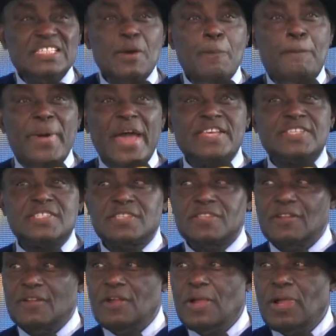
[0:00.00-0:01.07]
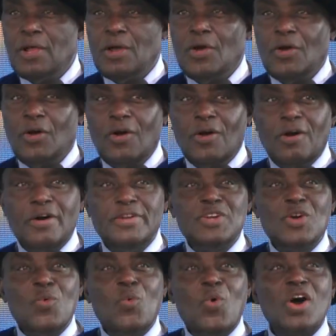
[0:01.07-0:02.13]
the best or the
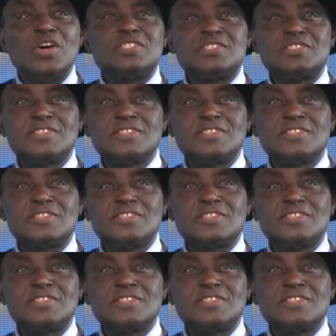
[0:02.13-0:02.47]
worst.